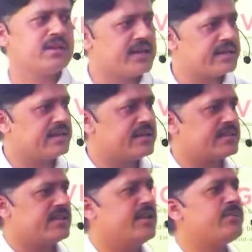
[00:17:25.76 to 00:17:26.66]

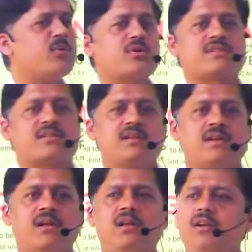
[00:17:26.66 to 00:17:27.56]
architecture in books.
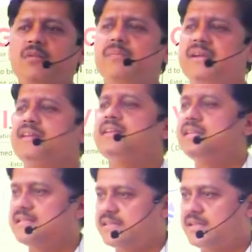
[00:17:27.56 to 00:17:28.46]
Lot of material
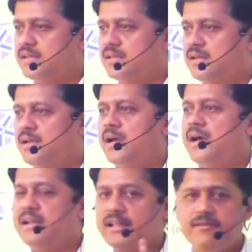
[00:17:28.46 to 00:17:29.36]
is there.
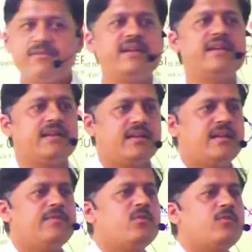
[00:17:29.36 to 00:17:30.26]
And every day,
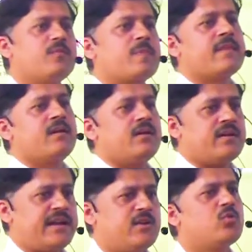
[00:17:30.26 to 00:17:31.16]
if you
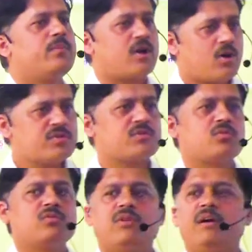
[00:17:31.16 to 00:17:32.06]
try to browse
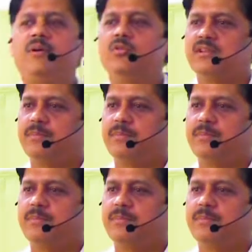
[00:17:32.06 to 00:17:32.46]
through about the